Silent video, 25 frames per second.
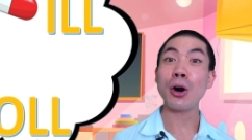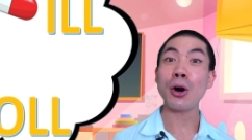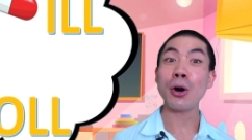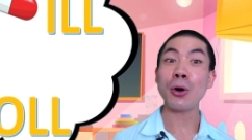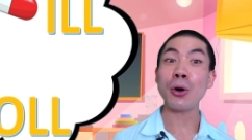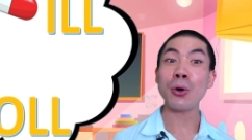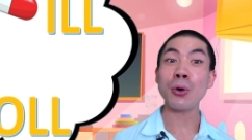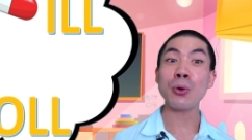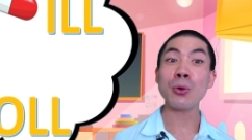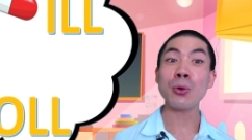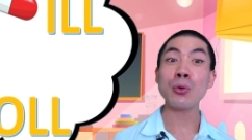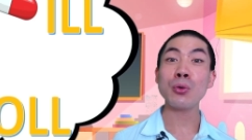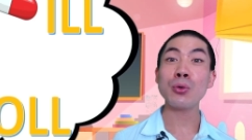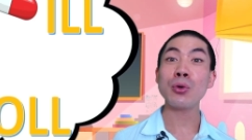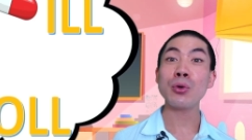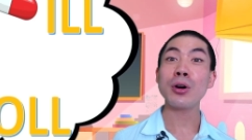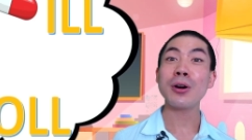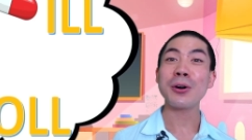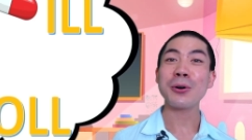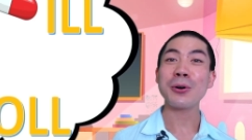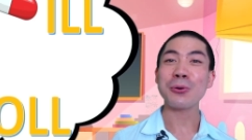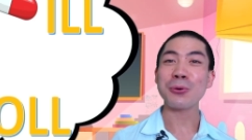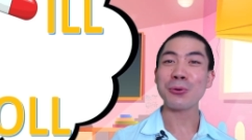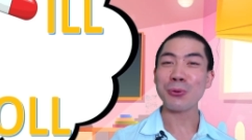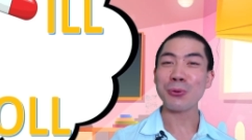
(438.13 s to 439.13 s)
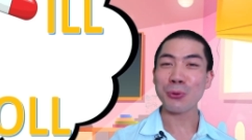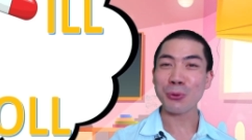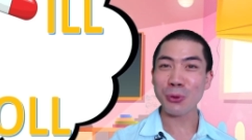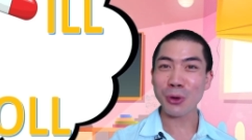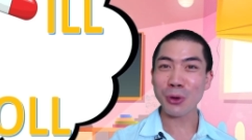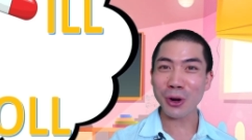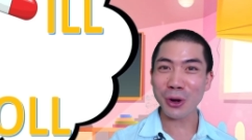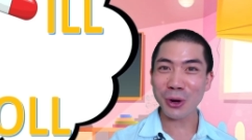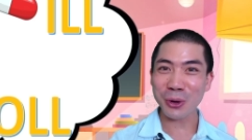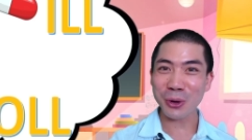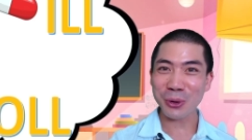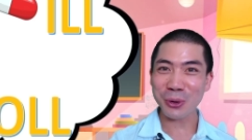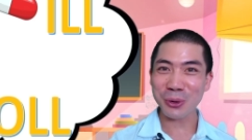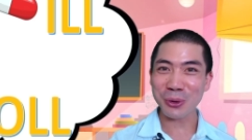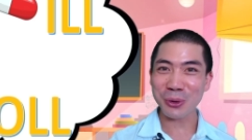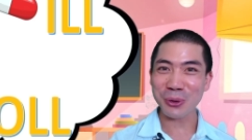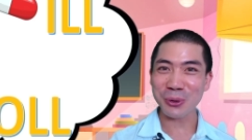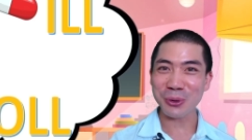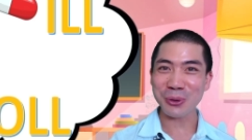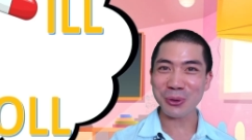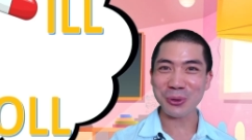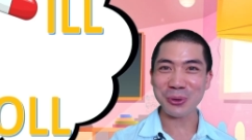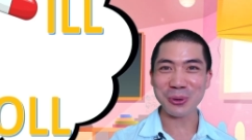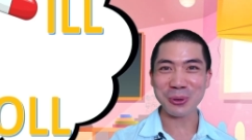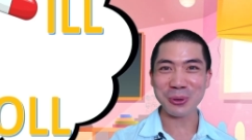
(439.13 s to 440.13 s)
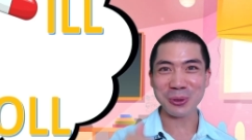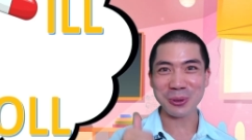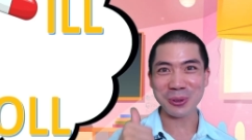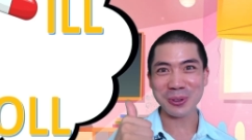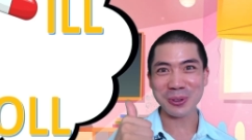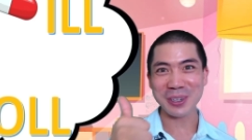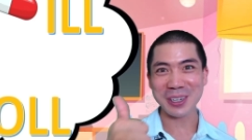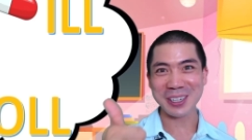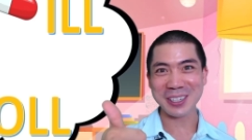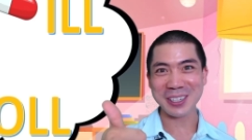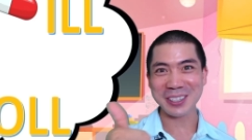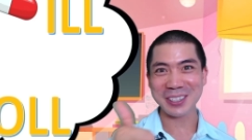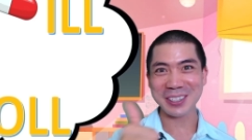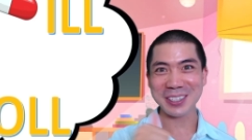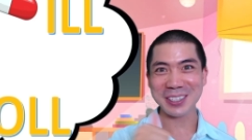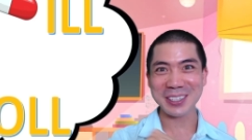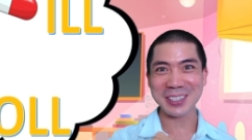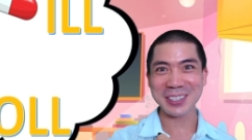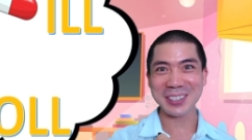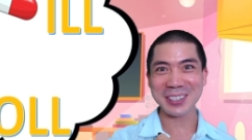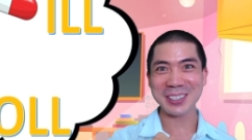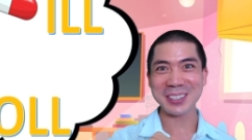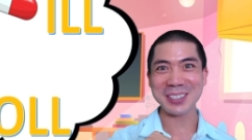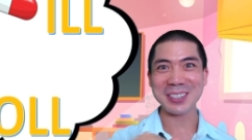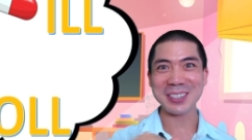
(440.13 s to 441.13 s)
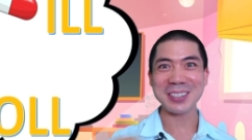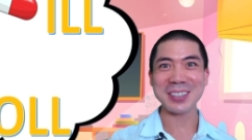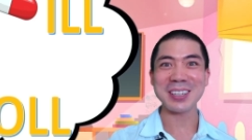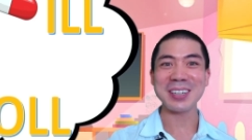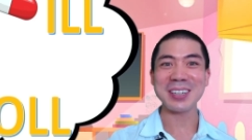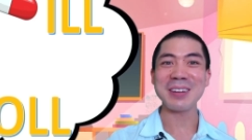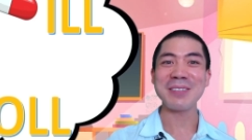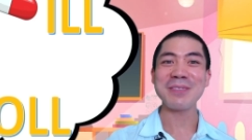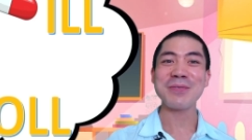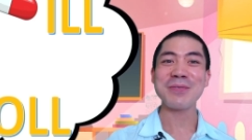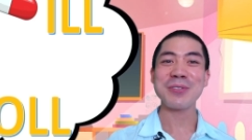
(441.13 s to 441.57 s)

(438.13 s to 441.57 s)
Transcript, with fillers: O, roll. Good.